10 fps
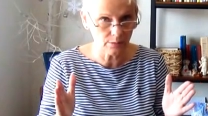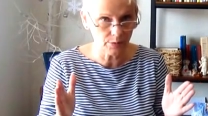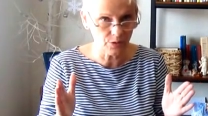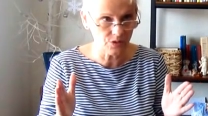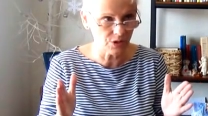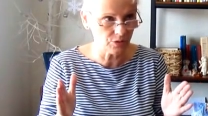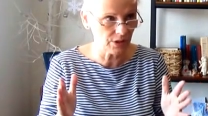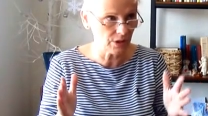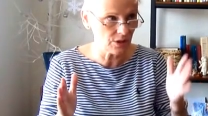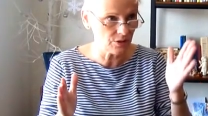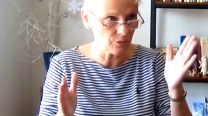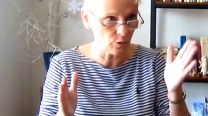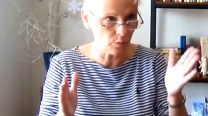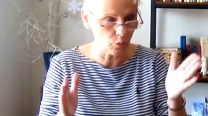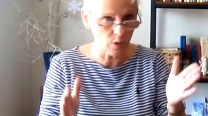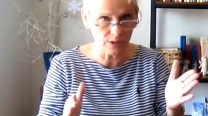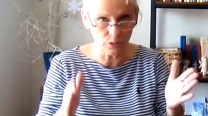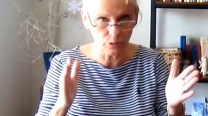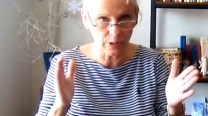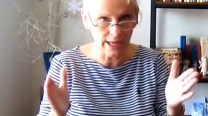because the reading is from 1 to